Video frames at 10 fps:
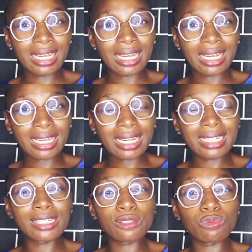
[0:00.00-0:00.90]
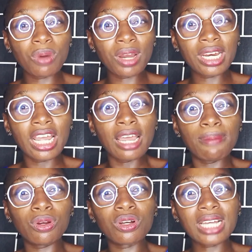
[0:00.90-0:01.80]
That is when, because
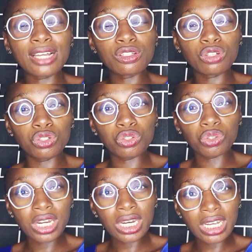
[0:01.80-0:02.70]
as you're doing it,